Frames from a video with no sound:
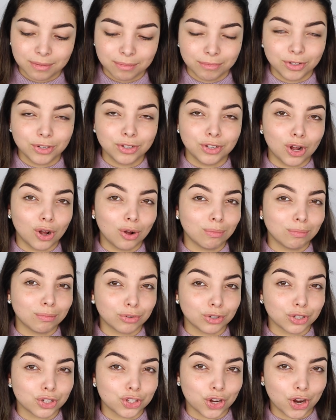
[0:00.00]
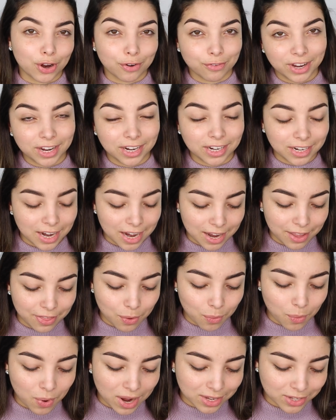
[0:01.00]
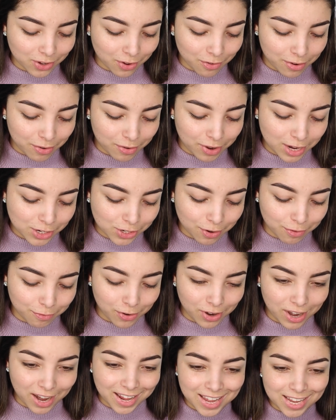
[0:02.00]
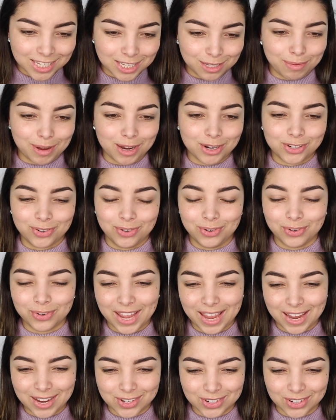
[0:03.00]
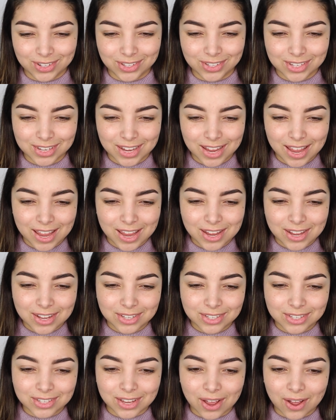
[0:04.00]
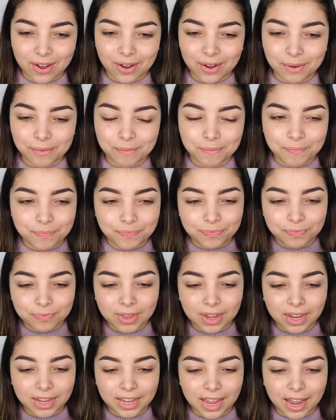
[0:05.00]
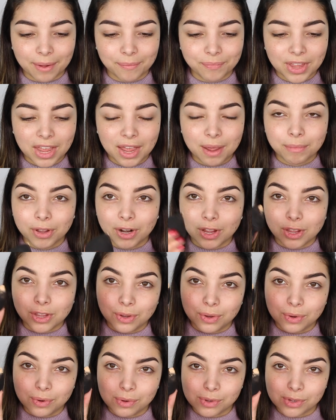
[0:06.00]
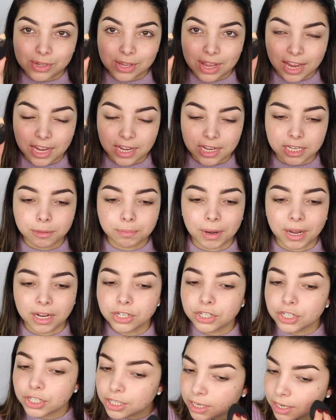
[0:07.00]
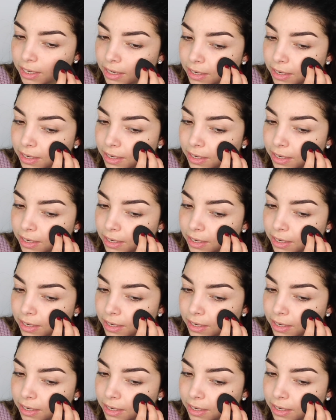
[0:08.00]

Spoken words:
you know, reserving the YSL foundation for like special occasions. So yeah, I'm gonna use a sponge.